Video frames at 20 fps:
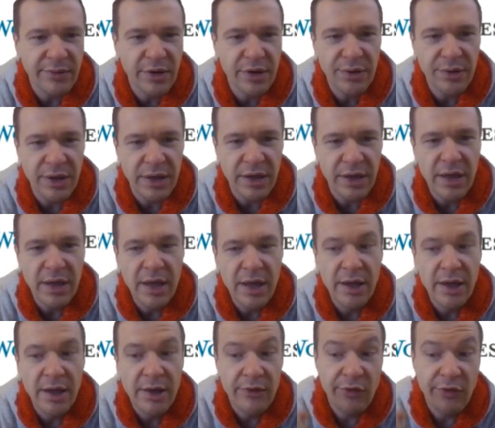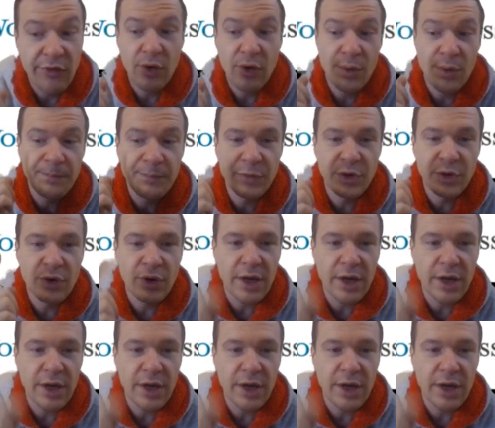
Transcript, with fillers: Okay, so go